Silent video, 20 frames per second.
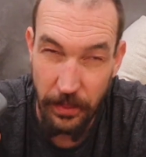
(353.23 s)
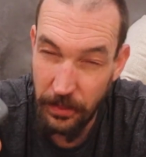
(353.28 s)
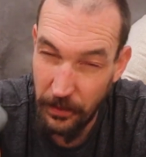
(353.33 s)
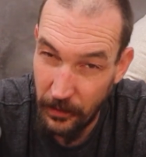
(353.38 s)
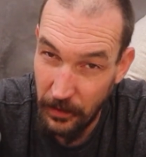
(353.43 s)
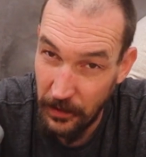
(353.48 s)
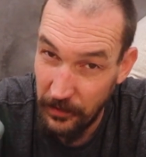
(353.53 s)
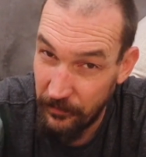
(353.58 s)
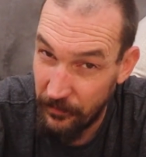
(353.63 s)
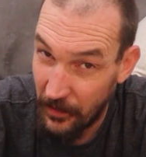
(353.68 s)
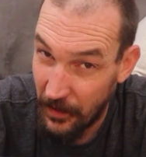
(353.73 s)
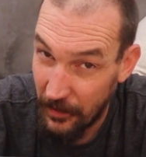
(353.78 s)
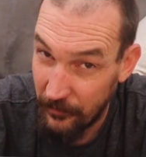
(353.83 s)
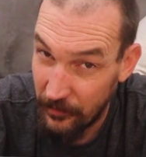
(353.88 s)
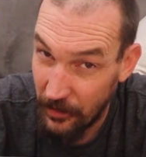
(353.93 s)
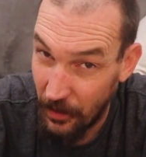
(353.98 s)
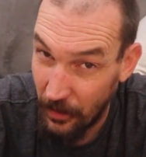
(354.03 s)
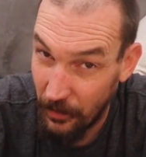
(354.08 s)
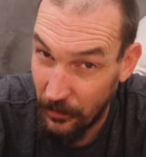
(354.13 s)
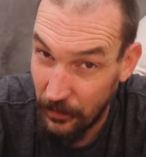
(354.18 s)

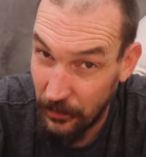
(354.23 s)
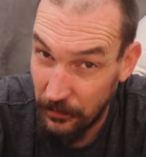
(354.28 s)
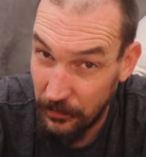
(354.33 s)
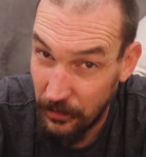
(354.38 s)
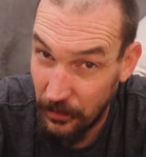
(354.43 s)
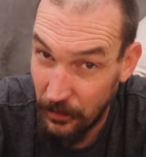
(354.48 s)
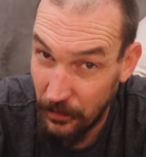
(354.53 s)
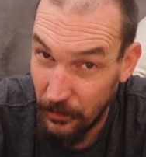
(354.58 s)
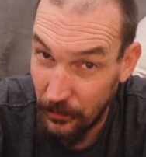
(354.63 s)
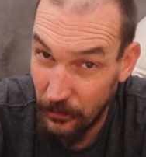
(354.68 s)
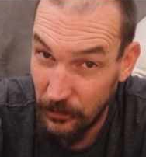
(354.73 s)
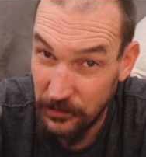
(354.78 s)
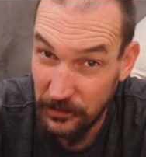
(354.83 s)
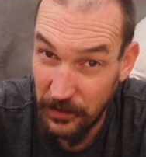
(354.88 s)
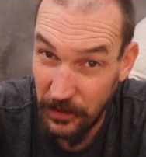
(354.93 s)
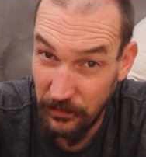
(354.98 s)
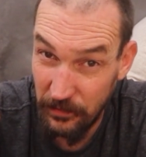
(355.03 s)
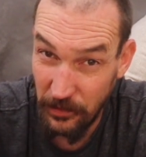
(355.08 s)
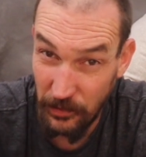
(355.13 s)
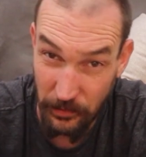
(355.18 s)
$35, which
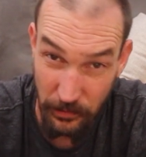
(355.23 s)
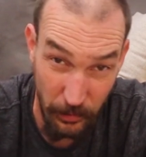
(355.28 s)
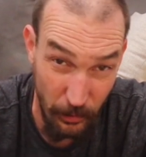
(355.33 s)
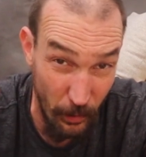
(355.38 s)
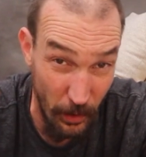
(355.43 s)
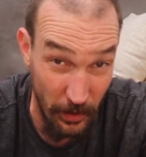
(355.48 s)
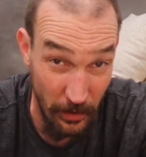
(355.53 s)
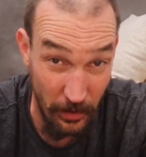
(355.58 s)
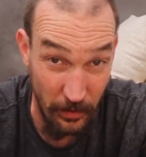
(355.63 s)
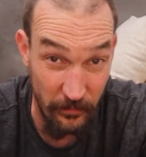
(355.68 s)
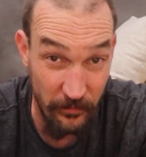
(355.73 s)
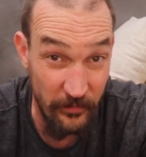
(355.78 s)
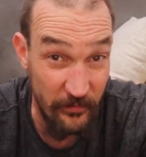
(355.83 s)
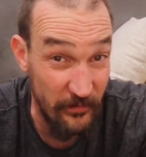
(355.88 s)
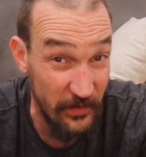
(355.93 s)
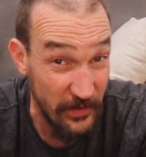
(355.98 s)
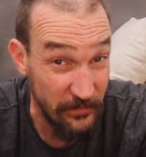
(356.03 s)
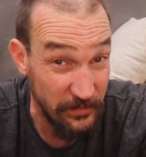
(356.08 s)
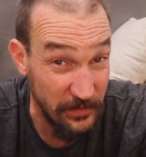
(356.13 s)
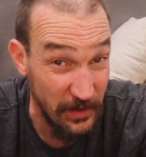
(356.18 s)
gives you
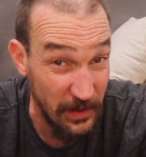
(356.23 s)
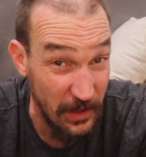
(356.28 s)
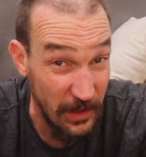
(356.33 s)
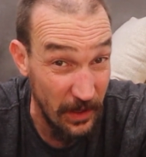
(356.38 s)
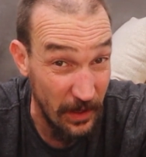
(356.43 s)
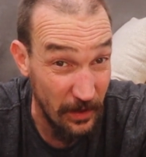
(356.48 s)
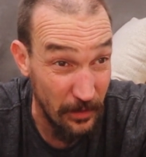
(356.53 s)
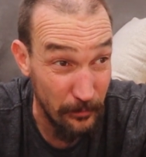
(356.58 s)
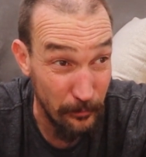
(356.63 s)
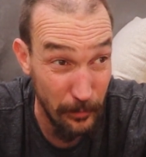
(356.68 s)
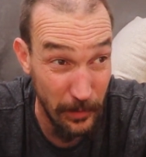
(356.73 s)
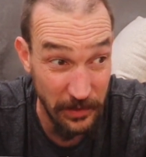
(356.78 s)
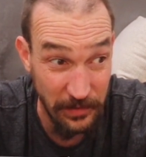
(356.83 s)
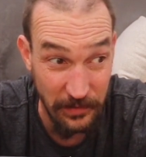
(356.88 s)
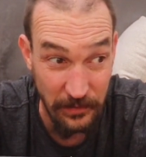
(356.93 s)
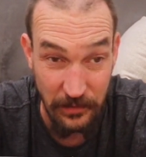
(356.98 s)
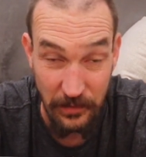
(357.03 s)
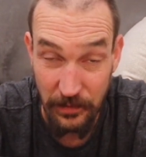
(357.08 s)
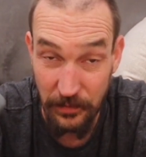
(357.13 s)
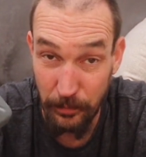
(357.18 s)
250
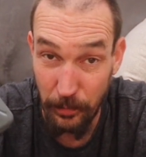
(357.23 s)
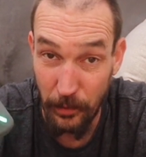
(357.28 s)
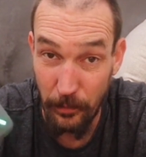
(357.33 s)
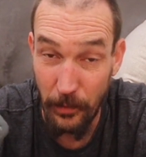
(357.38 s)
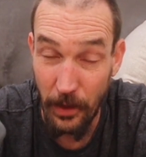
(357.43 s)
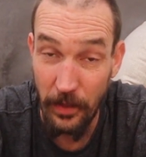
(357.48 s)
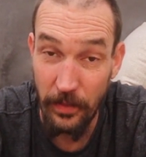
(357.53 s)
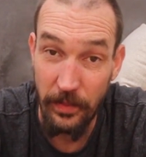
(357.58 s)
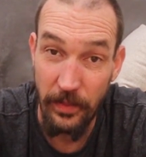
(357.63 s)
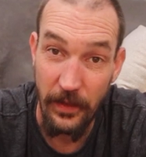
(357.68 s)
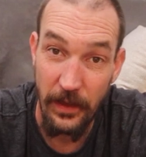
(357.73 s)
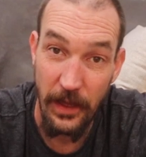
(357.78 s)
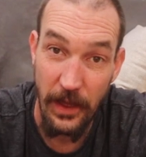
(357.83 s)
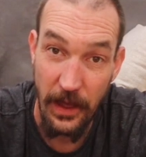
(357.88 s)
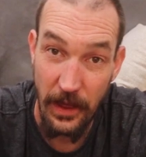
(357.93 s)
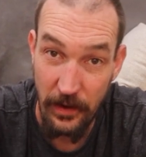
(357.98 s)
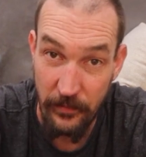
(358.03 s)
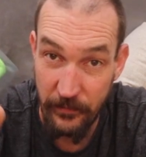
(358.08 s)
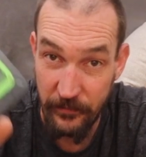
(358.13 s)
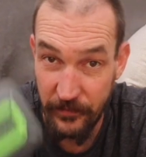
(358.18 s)
messages per month,
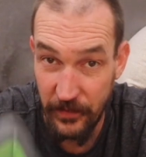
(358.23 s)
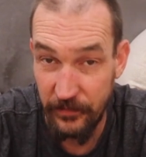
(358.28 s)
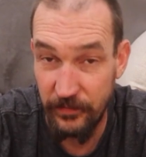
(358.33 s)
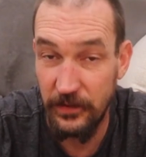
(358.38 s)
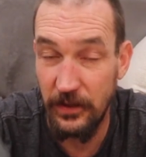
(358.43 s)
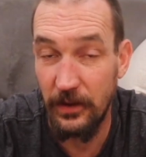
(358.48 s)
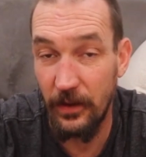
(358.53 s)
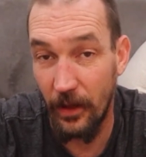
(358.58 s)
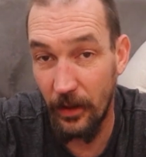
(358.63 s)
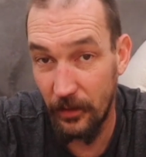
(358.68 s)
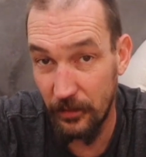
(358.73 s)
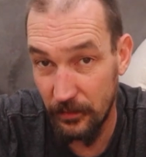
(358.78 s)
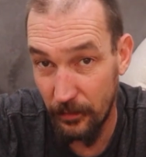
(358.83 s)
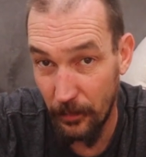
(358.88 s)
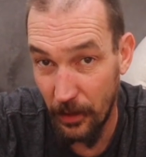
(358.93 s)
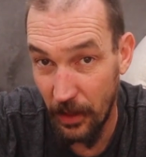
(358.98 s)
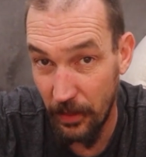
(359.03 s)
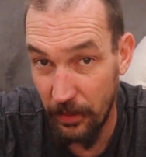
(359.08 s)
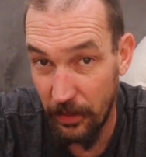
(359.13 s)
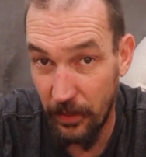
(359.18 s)
and $50 a
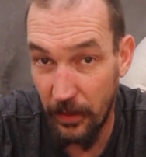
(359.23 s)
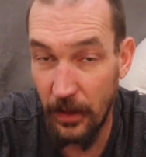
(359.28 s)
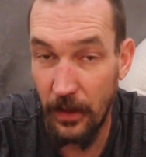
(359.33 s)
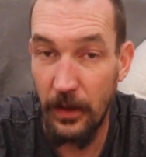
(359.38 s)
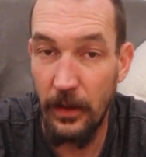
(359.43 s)
month,